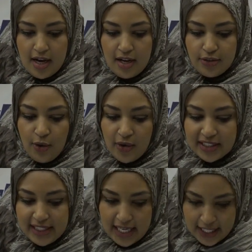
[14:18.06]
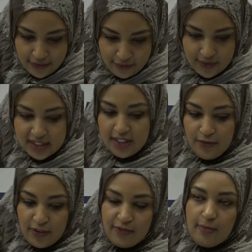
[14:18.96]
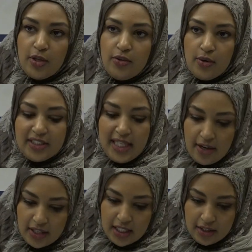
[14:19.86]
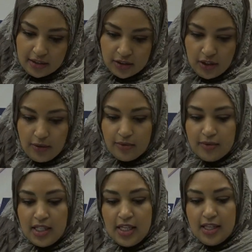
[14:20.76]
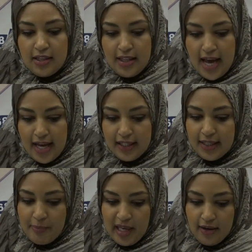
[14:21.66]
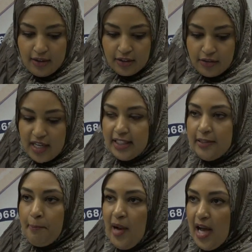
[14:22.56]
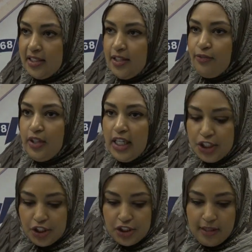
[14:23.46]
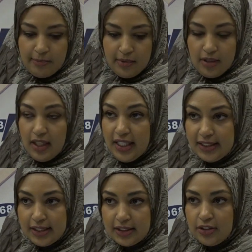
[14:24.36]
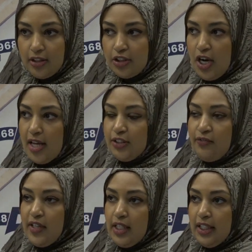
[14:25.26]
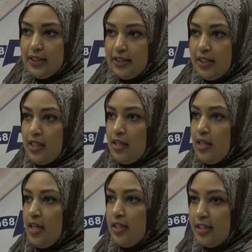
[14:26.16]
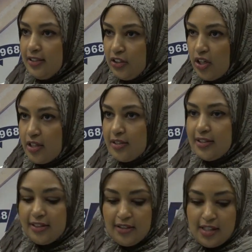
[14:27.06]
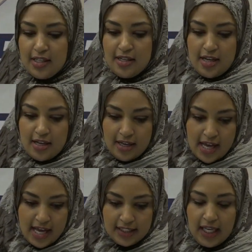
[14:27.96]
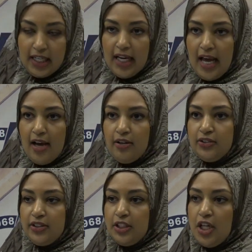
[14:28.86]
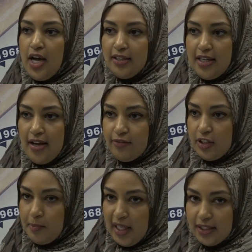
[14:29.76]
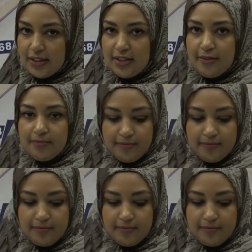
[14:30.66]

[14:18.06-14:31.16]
Authoritative is different from authoritarian. So that parent creates a positive relationship, listens to the child's feelings and concerns, and allows the child to have the space.